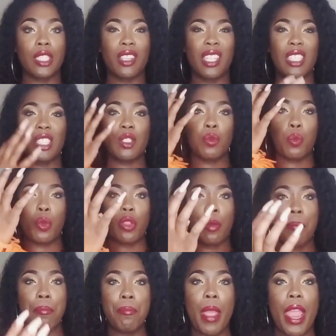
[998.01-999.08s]
This is the
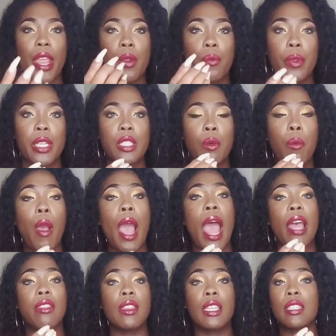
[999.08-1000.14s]
main reason why I
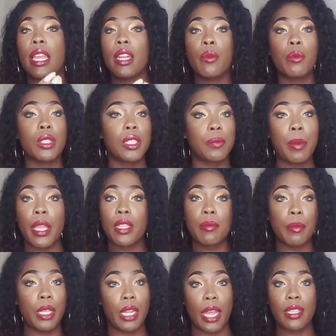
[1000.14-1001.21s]
think they didn't respect me
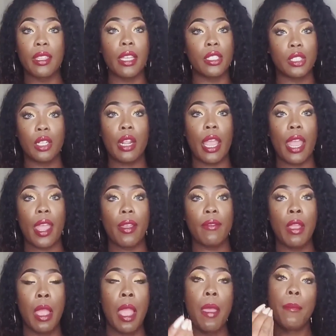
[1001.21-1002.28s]
like they should have,
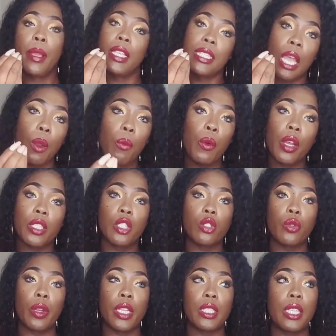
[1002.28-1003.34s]
because I was a
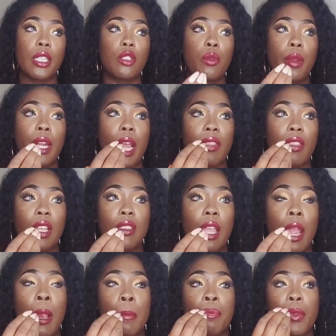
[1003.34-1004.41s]
transsexual, and I think
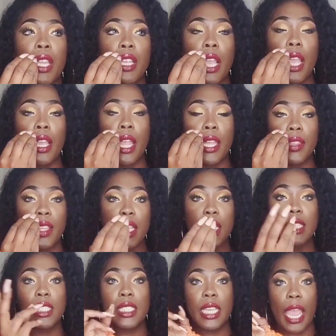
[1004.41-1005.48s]
that and these
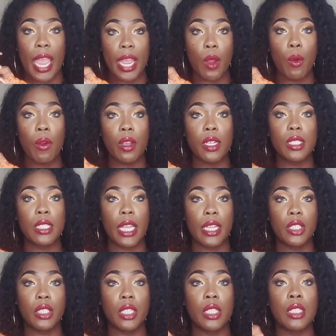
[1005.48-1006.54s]
gay
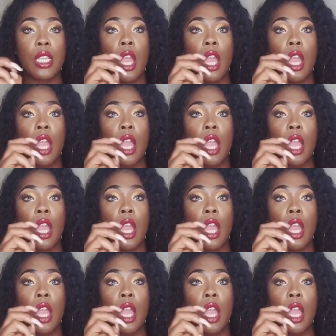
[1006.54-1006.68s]
organizations.